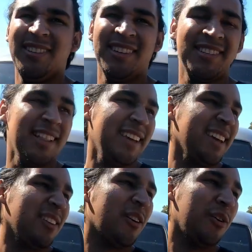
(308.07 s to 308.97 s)
to sell like
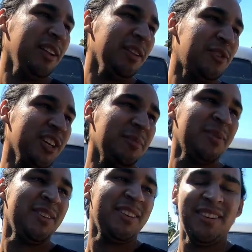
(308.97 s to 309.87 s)
at a car dealership.
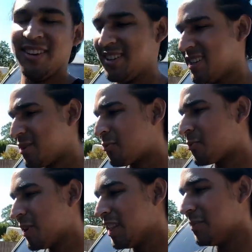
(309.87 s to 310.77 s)
Yeah. Cause that's a
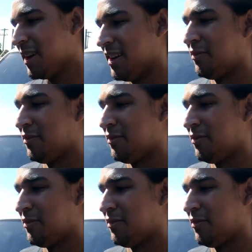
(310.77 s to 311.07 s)
really big